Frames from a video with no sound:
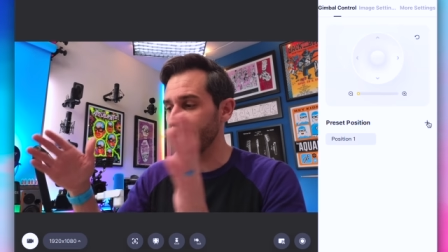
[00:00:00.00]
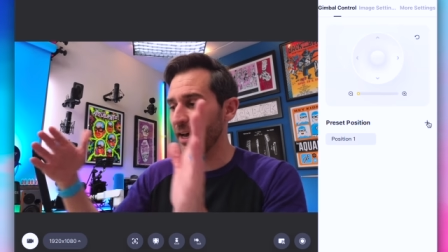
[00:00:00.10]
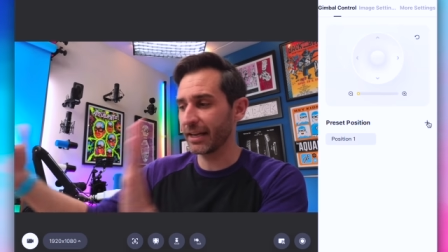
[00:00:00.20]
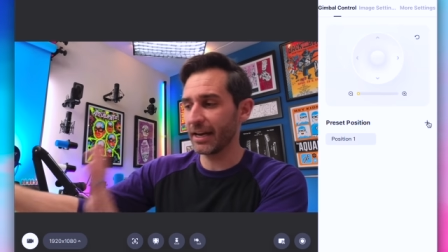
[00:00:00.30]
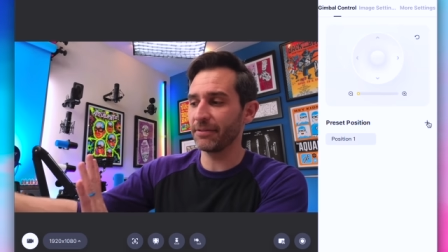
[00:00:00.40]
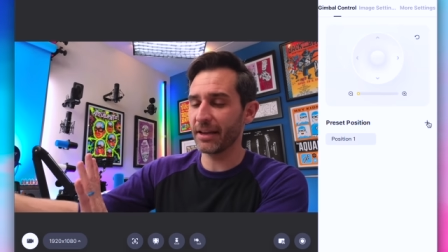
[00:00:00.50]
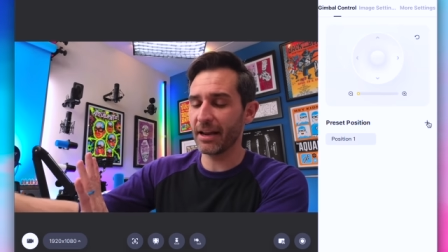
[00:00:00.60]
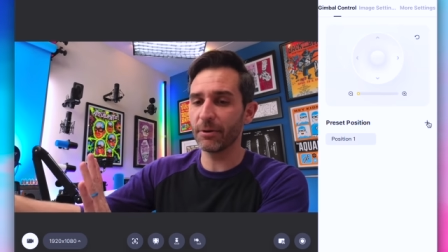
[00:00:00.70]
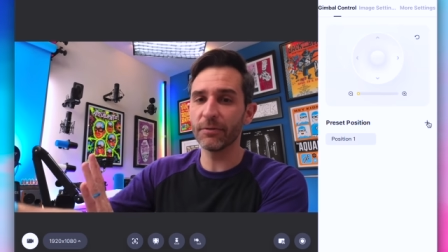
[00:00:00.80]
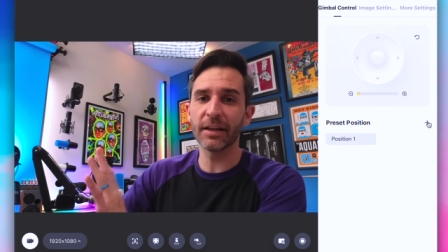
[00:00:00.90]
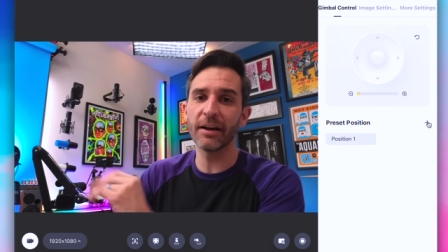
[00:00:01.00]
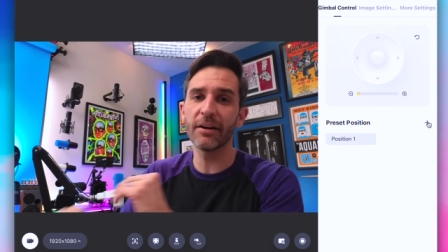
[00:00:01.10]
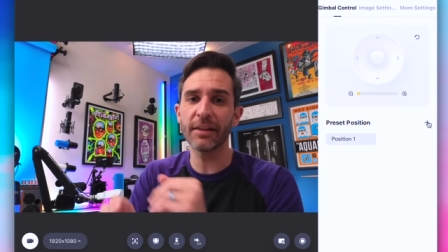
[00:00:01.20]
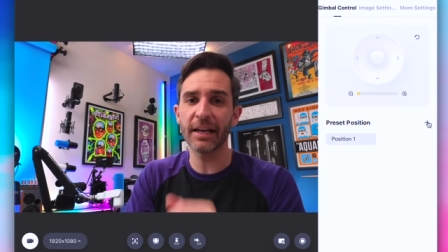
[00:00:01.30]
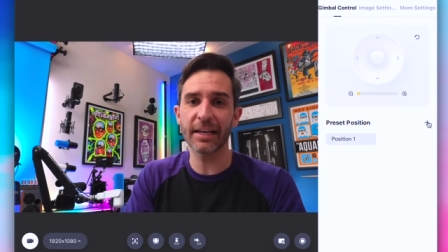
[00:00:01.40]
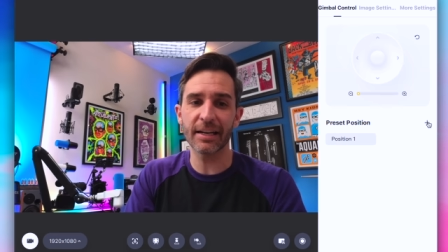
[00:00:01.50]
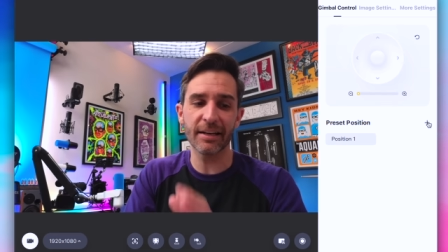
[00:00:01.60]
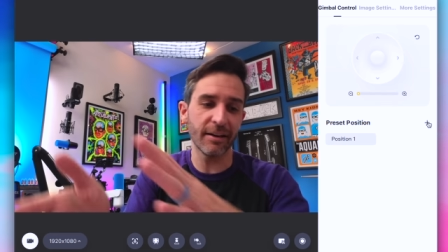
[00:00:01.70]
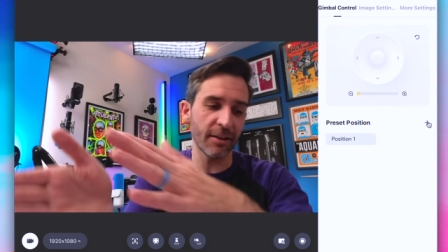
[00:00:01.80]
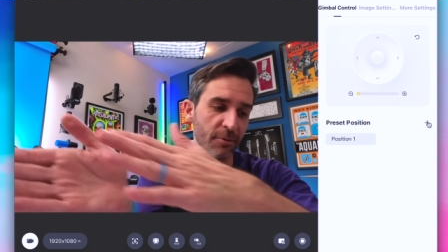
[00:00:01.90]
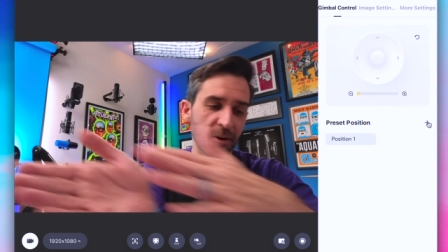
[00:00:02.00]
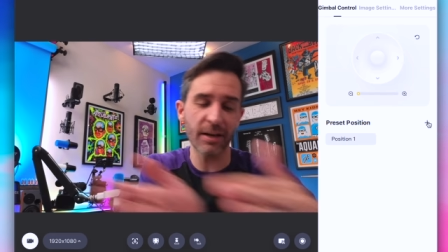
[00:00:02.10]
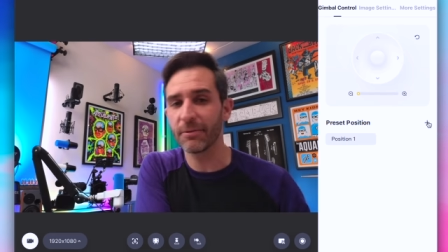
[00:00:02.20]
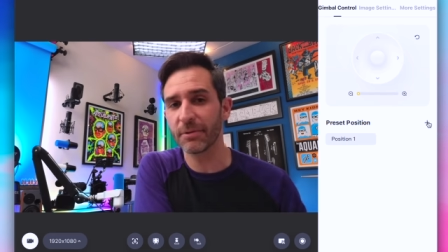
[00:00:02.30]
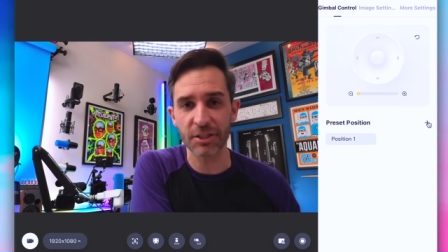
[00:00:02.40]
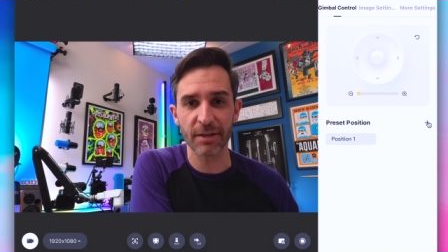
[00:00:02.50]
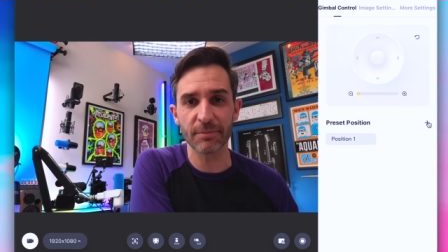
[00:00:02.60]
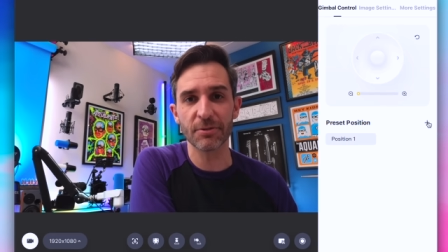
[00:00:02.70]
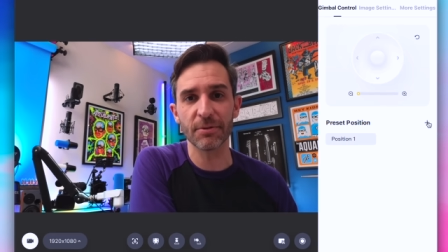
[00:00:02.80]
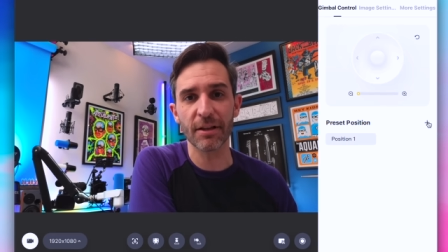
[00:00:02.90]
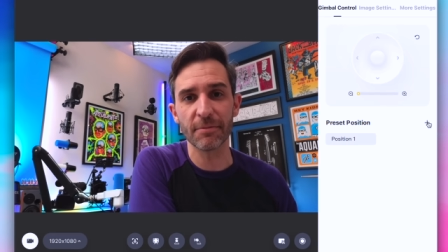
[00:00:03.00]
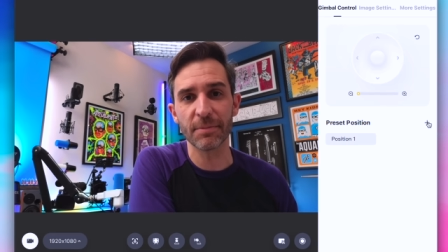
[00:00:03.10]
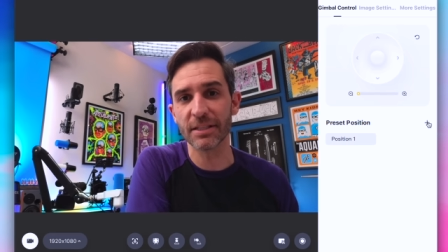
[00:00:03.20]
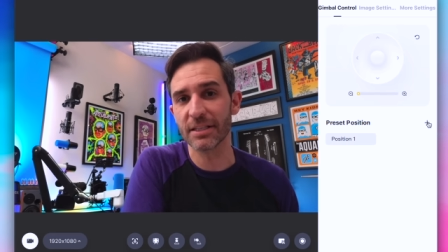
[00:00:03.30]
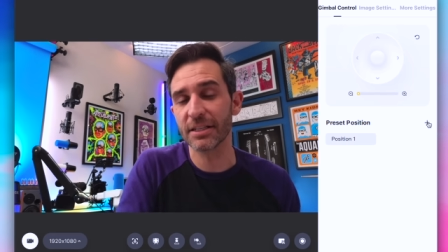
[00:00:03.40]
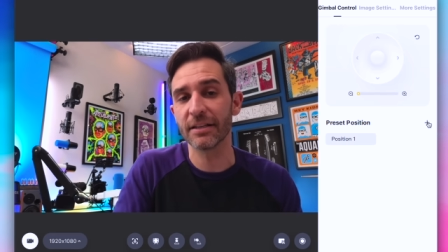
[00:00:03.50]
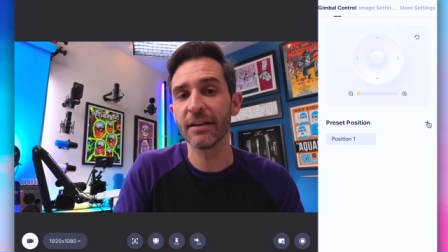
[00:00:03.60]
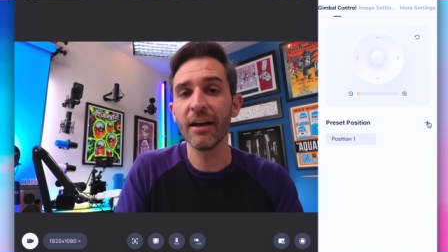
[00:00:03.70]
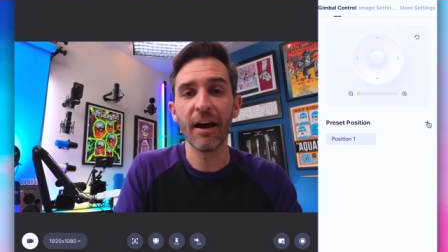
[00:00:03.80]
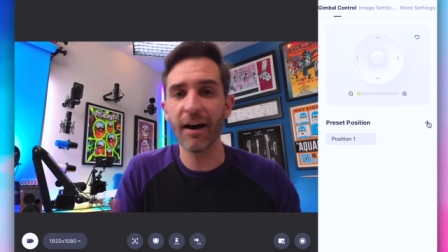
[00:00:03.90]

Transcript: I could have the camera over there, then I could hit another one and it would jump to another position